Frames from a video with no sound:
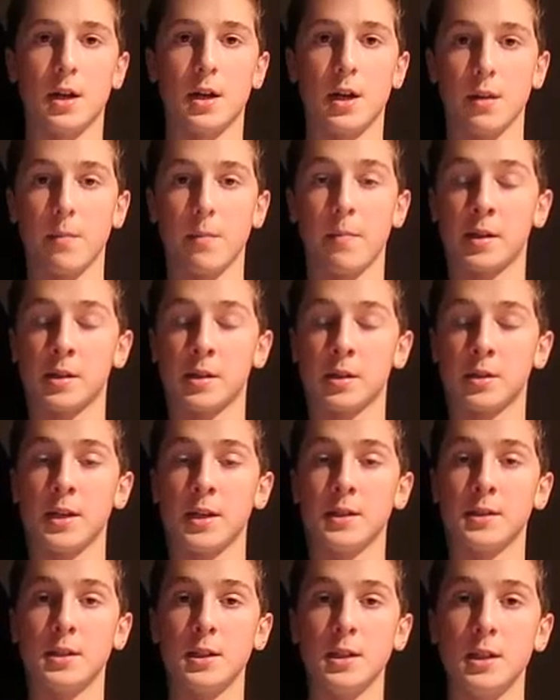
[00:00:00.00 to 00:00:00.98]
the pixel
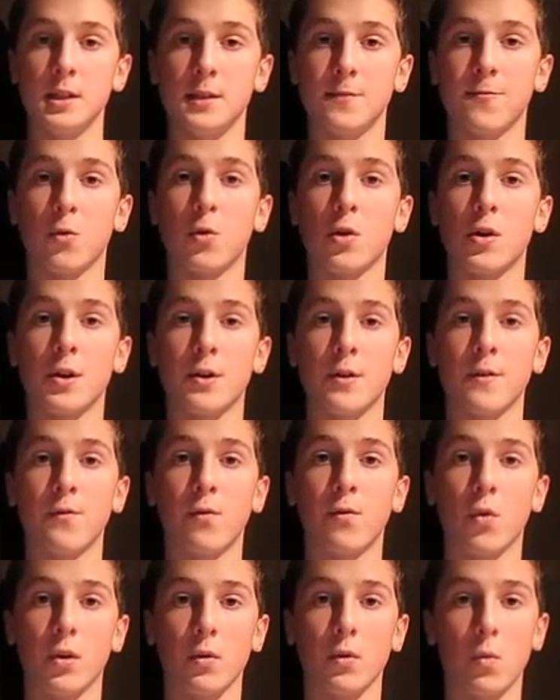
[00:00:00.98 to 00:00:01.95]
density is
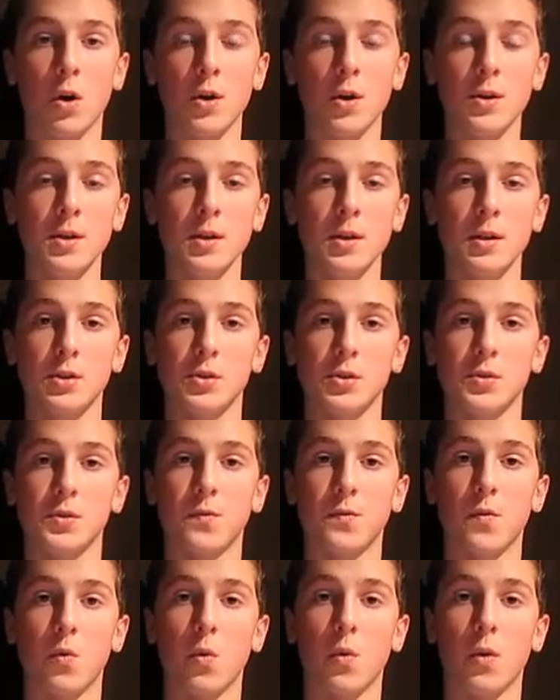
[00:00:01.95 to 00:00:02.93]
441.
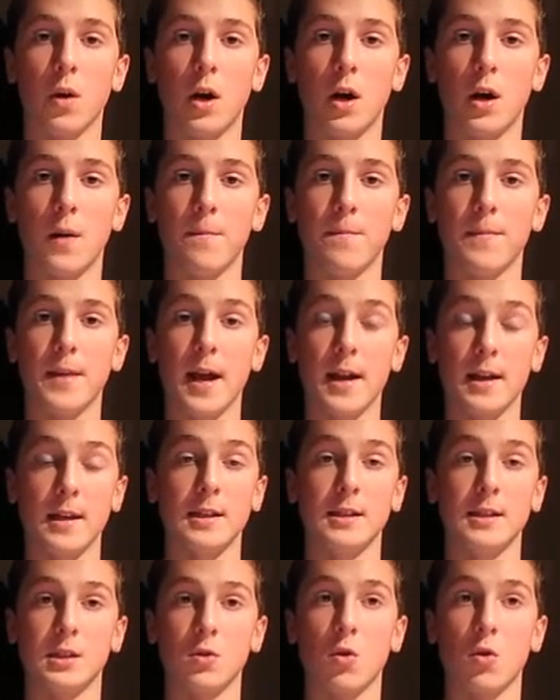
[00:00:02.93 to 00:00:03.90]
That
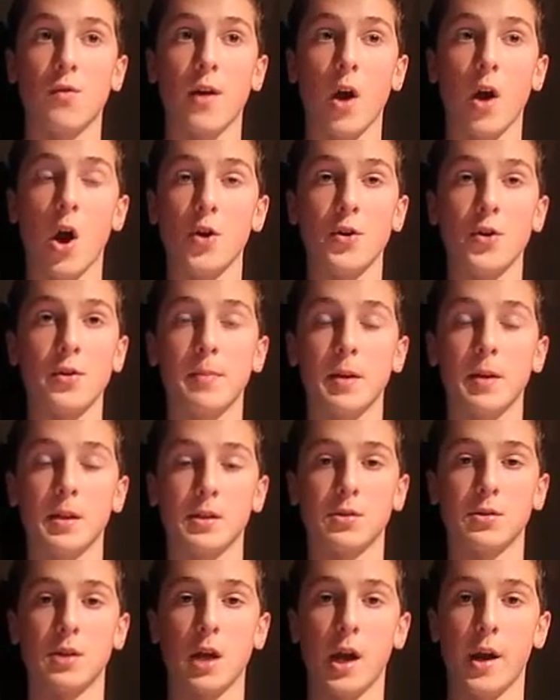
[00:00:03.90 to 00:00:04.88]
is over 100
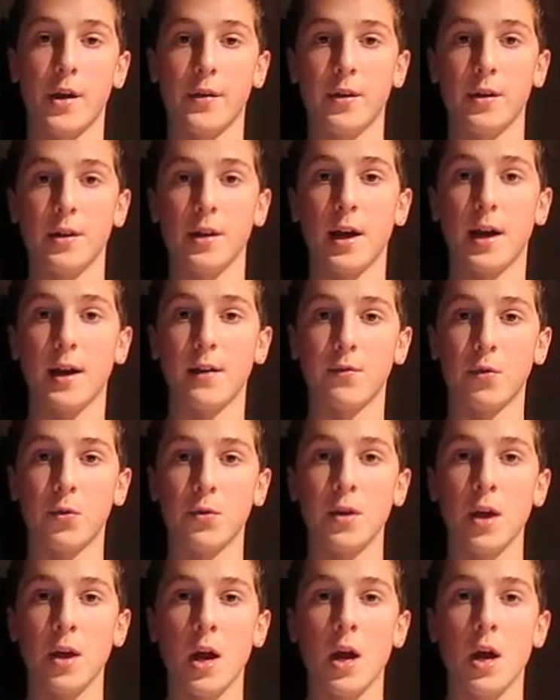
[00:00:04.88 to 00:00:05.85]
pixels higher than the
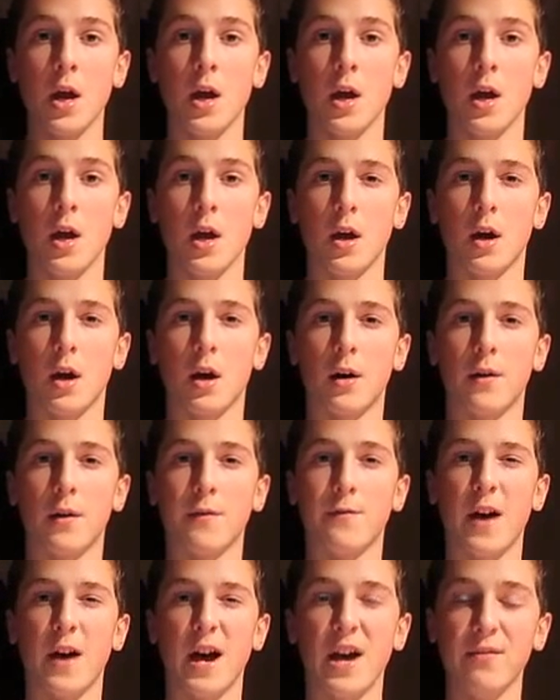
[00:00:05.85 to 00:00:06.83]
iPhone
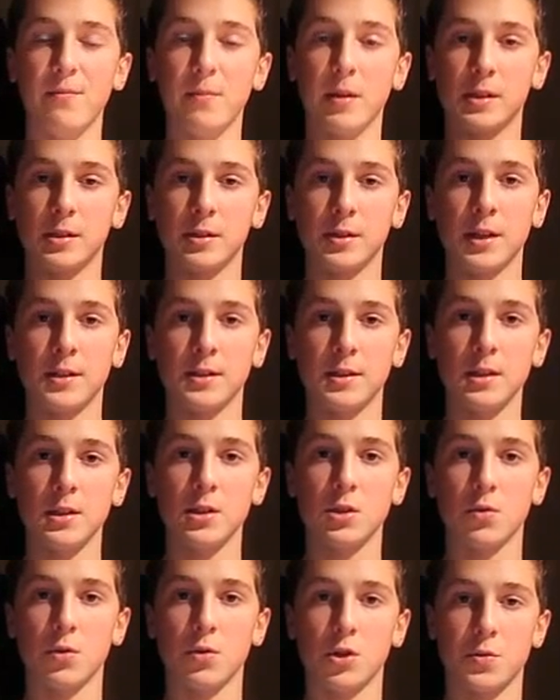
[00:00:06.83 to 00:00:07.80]
5 pixel density,
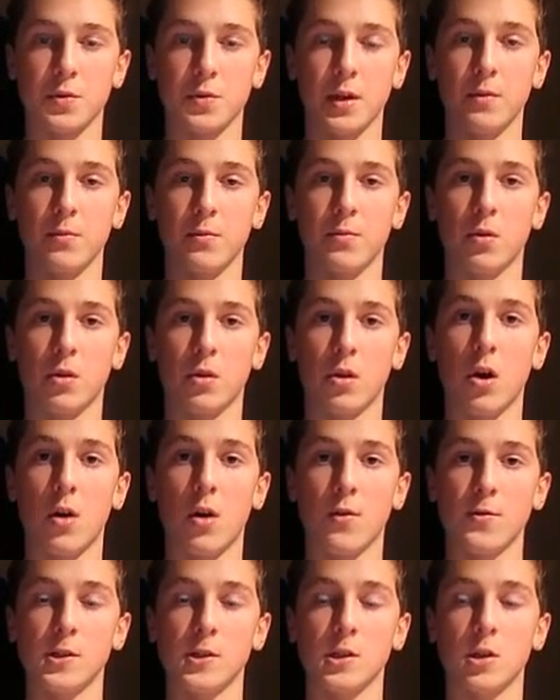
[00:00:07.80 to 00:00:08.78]
so the screen will
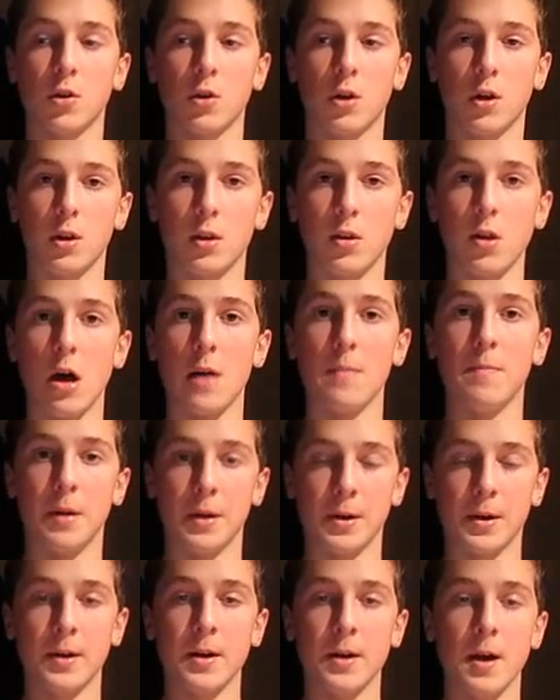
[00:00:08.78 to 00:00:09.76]
obviously look a lot
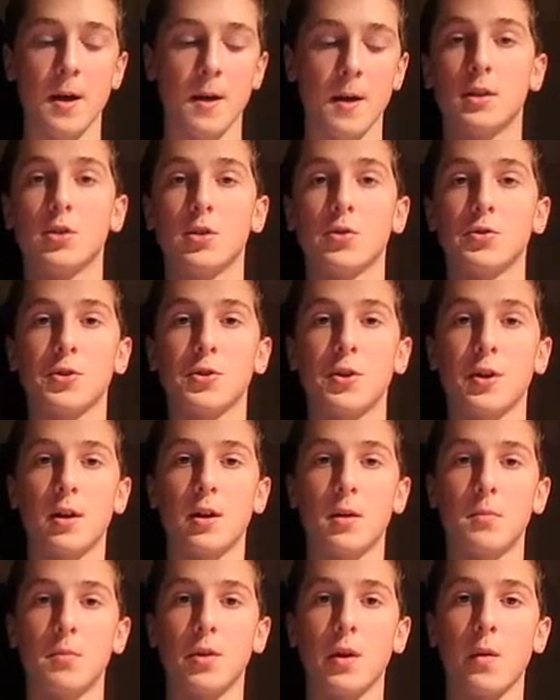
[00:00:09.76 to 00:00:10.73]
better. It's also going
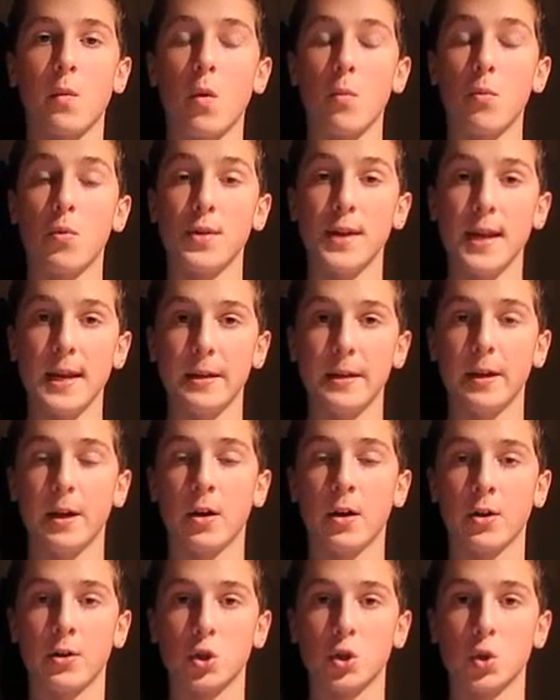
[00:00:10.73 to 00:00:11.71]
to come with a 1.8
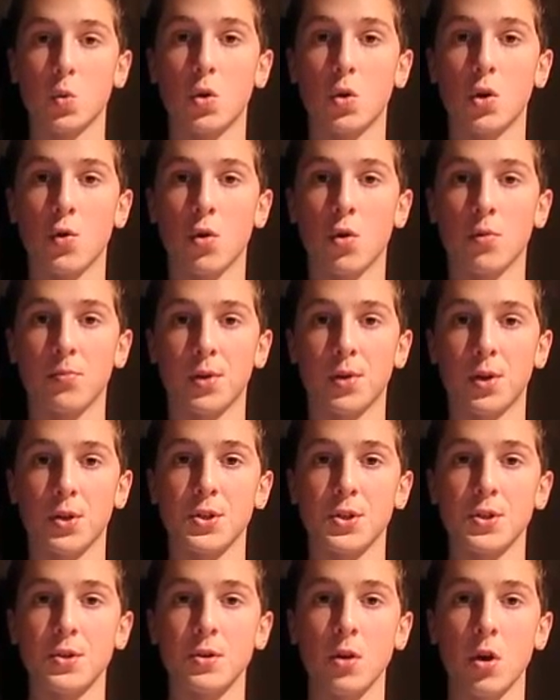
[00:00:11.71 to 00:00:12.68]
GHz quad-core
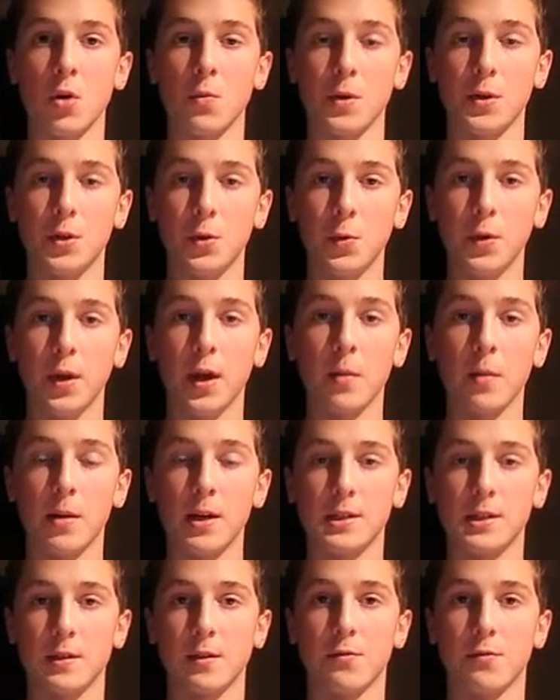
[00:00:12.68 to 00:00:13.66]
processor along with 2
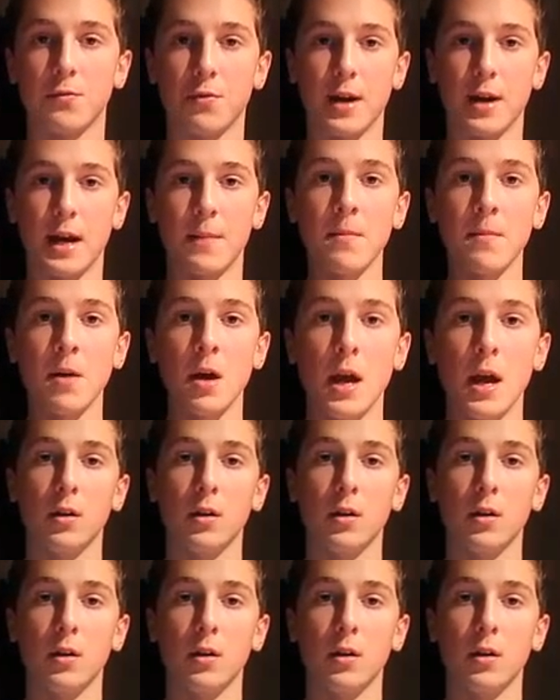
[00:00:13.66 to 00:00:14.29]
GB of RAM.